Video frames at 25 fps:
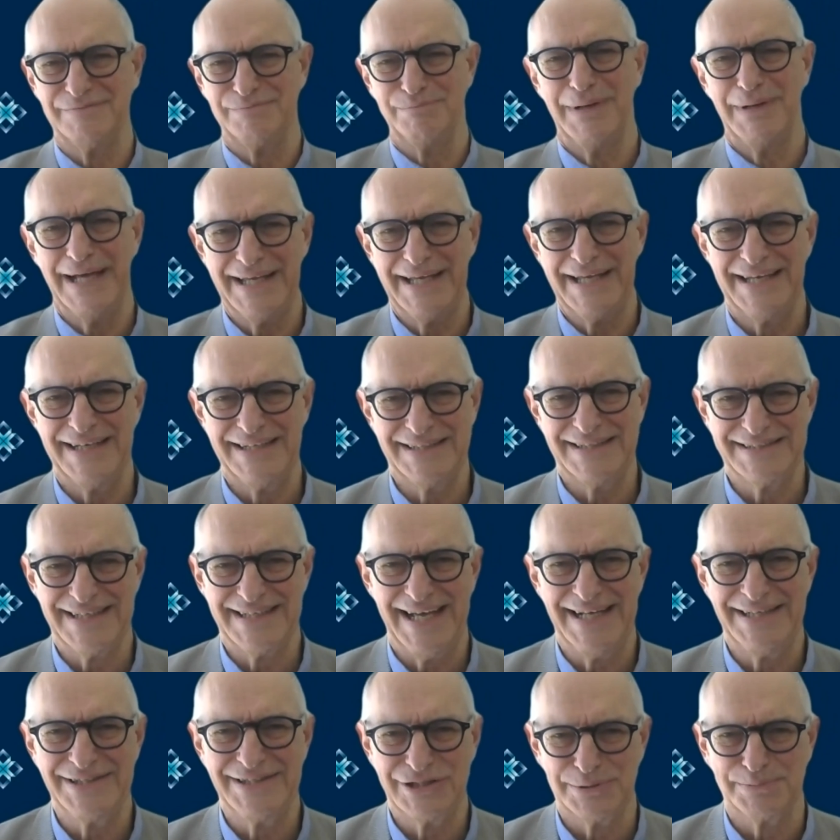of making
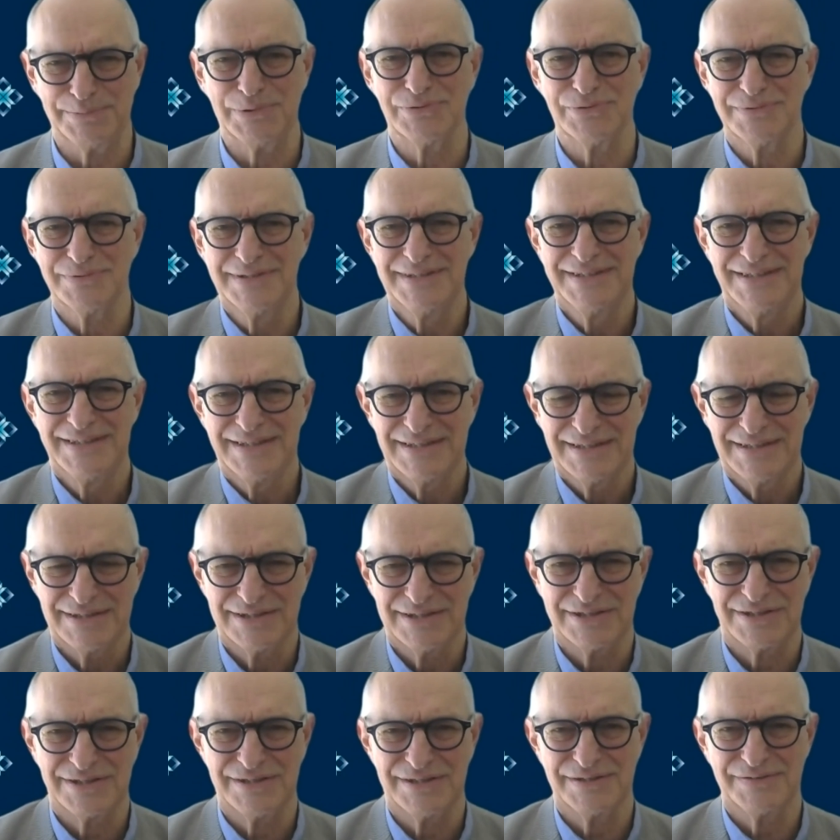tangible the
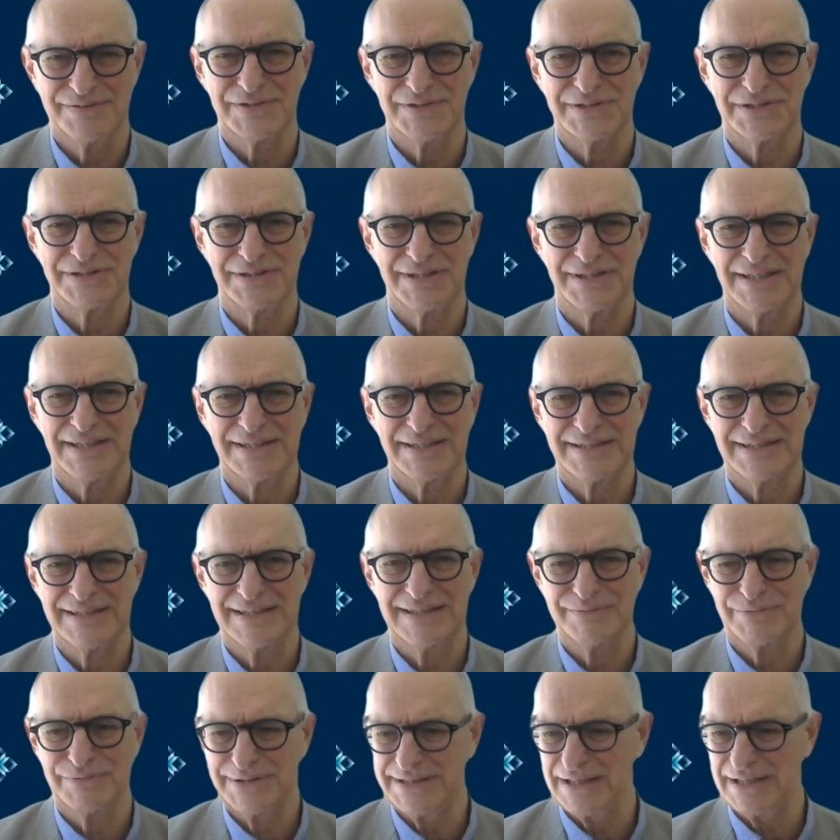service
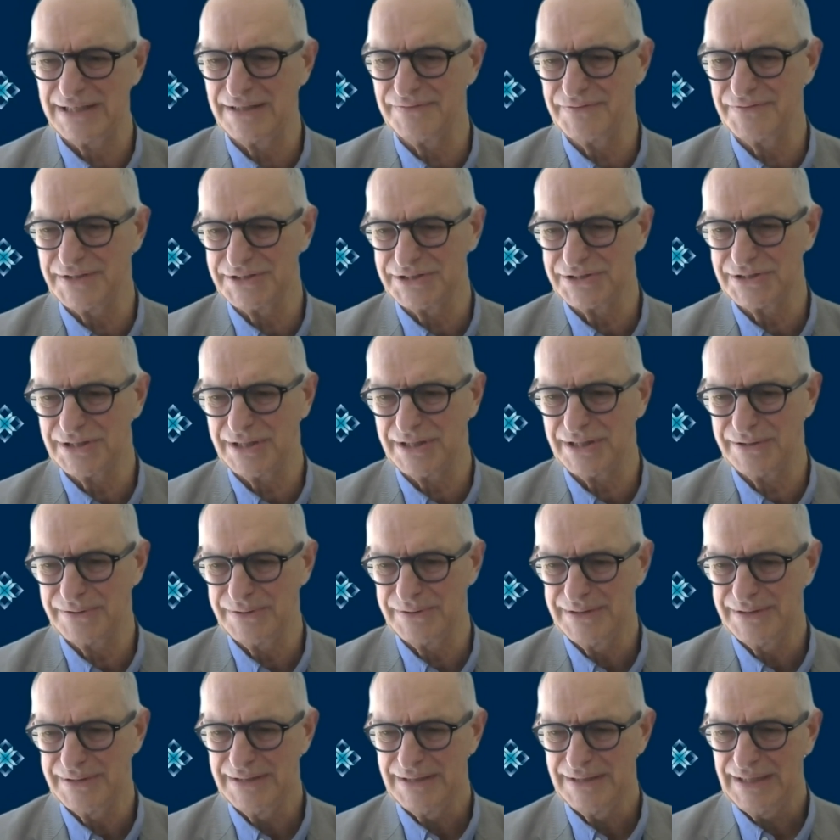that we deliver. So
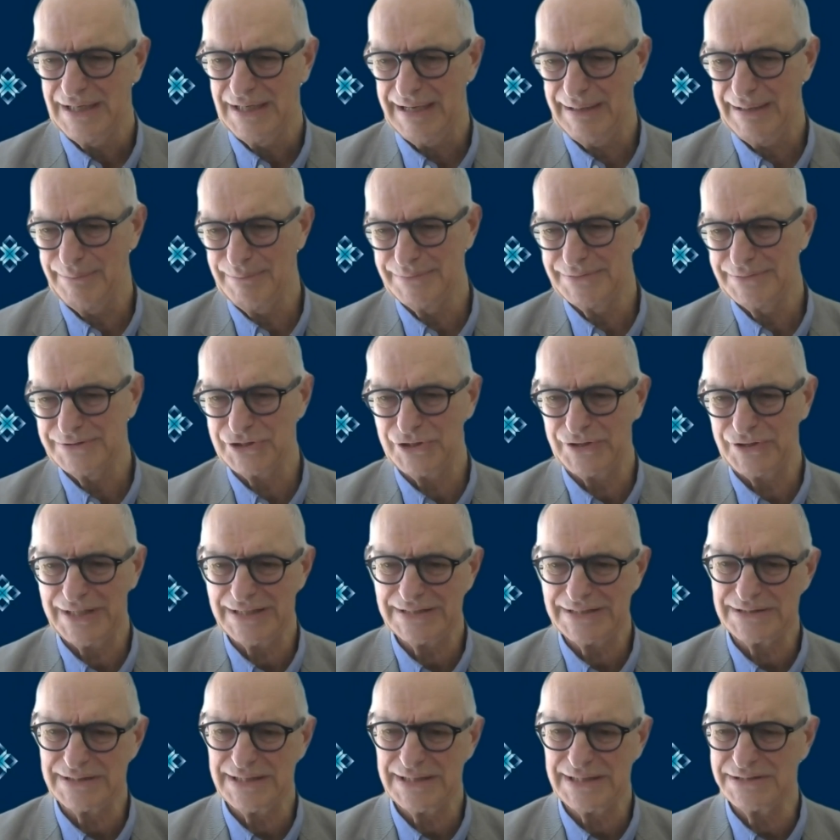
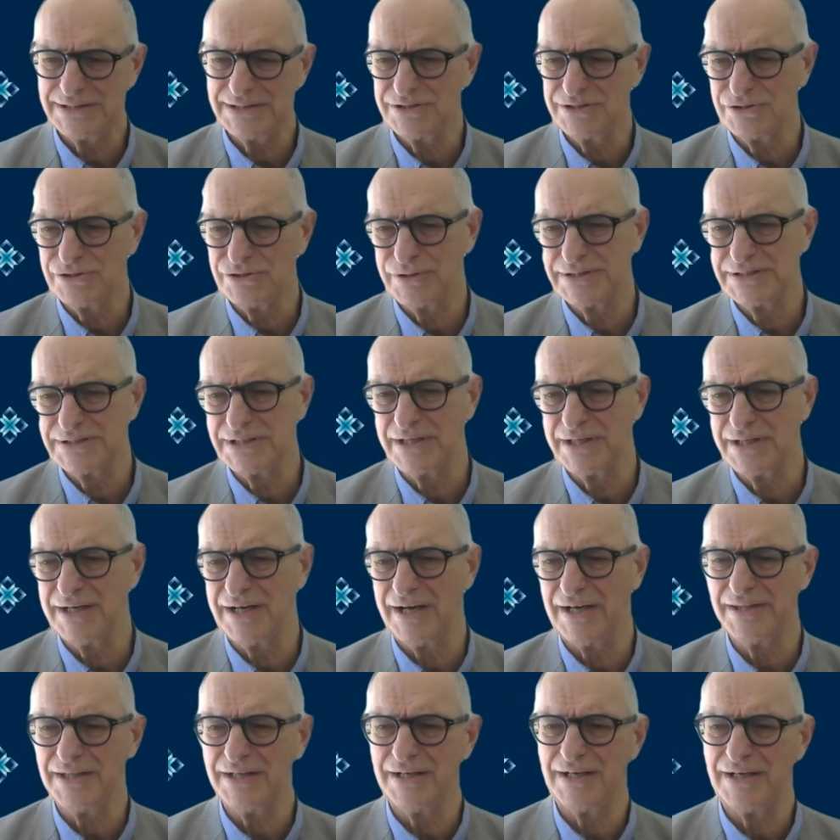that's interesting.
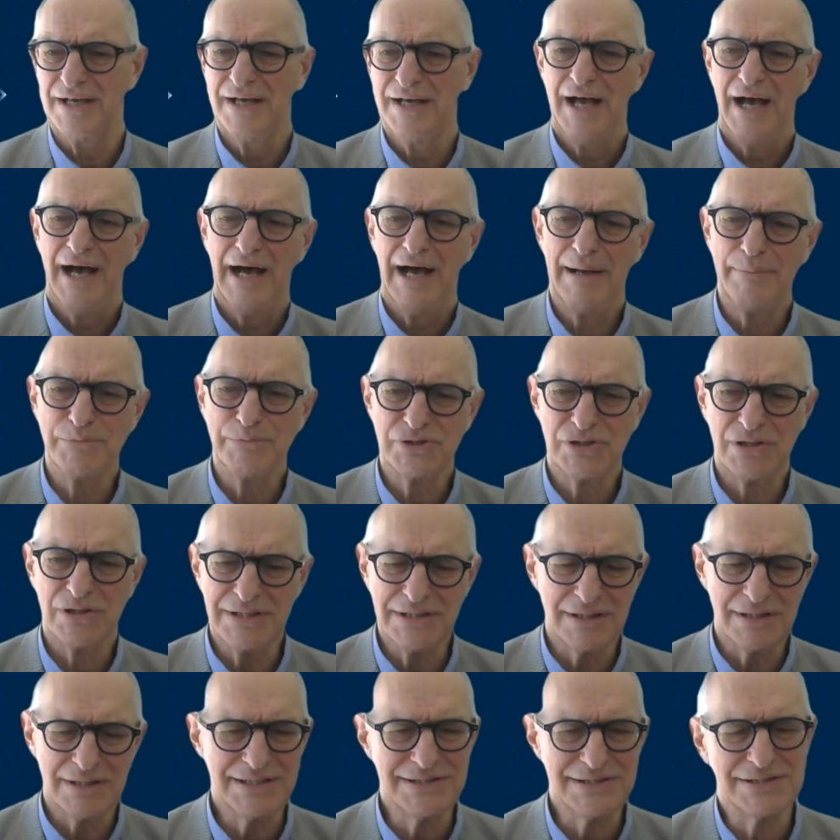I think so.
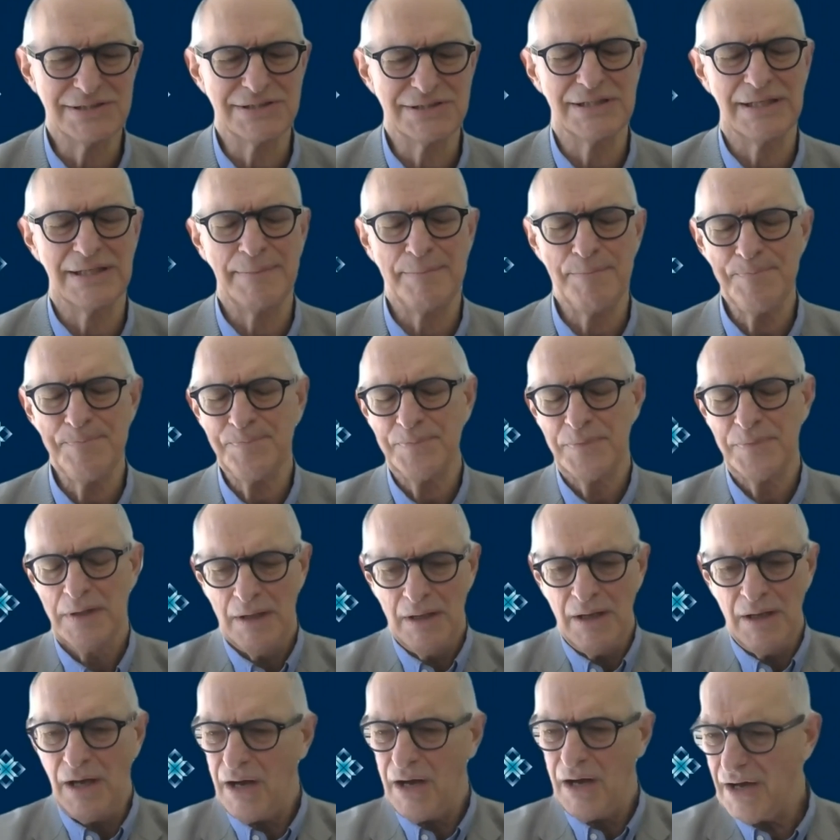Let's.
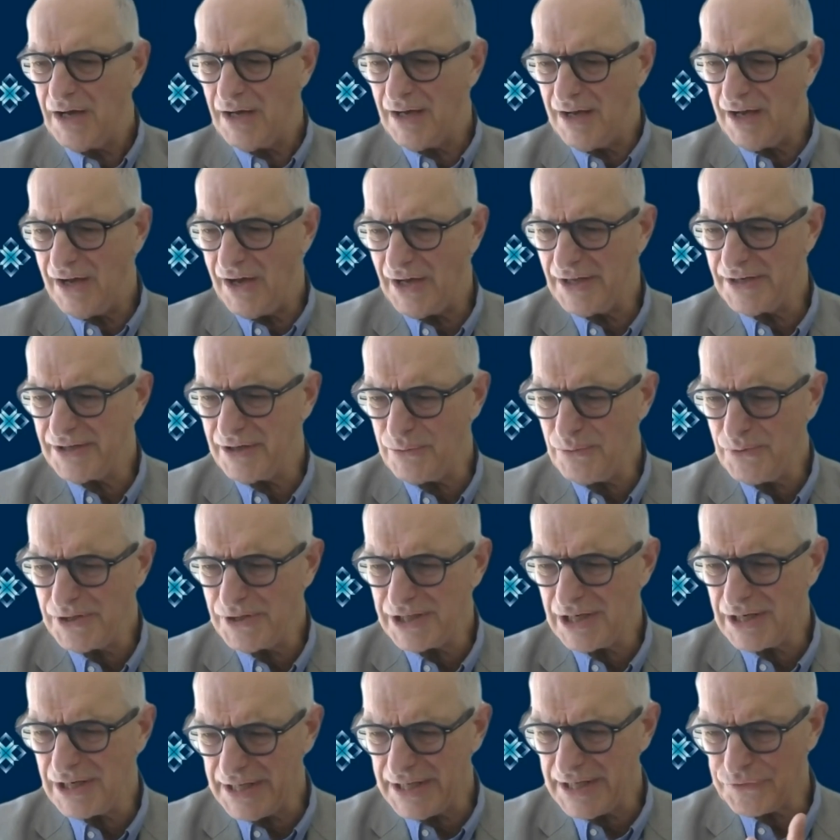I don't want
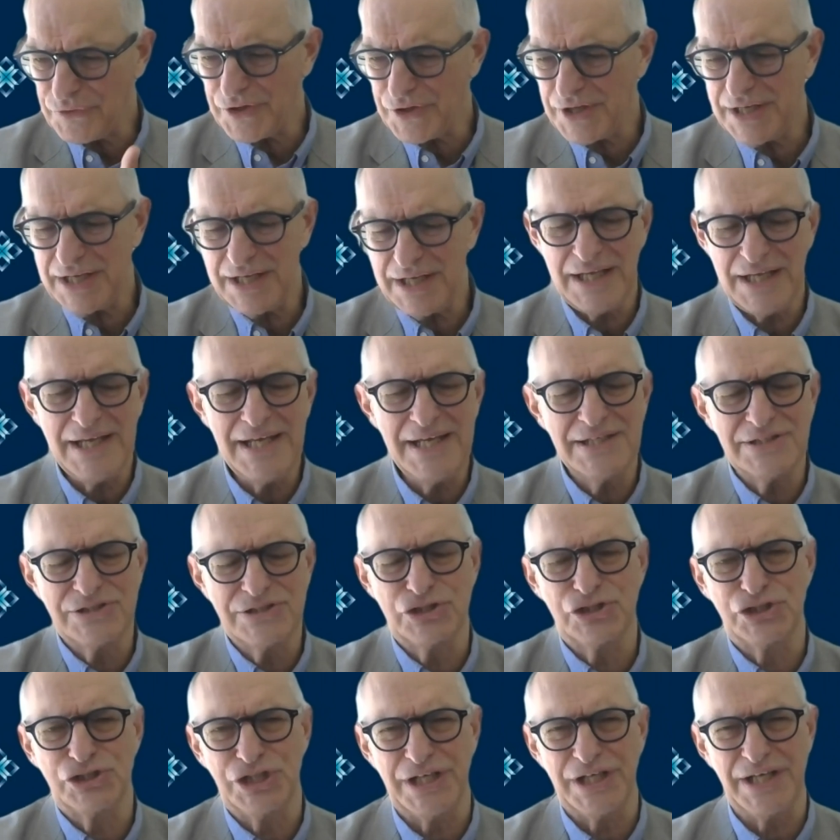to let the
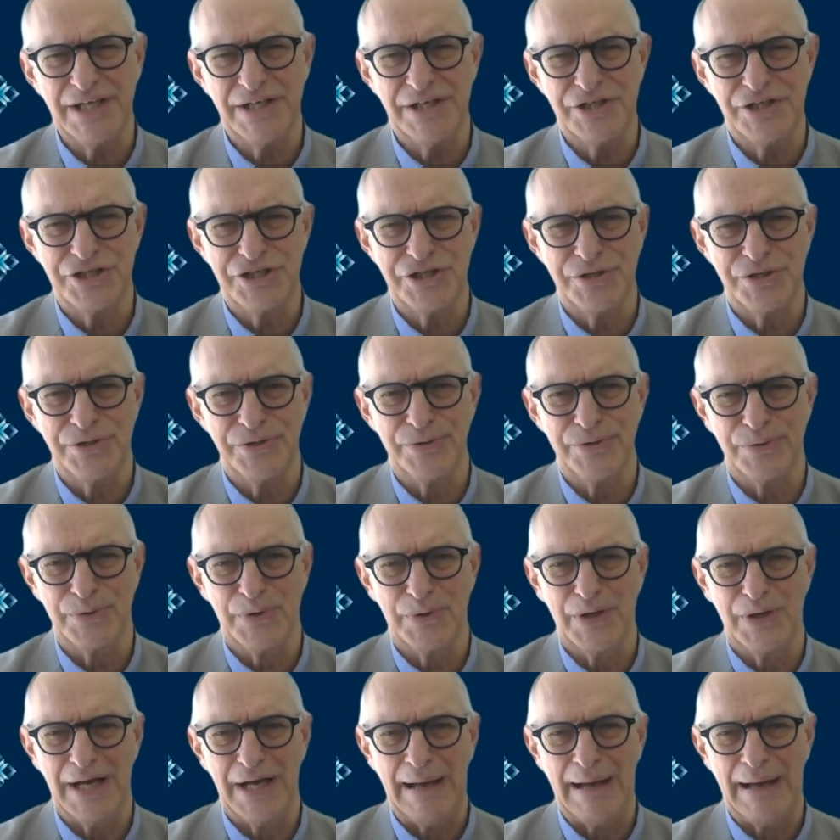ESG issue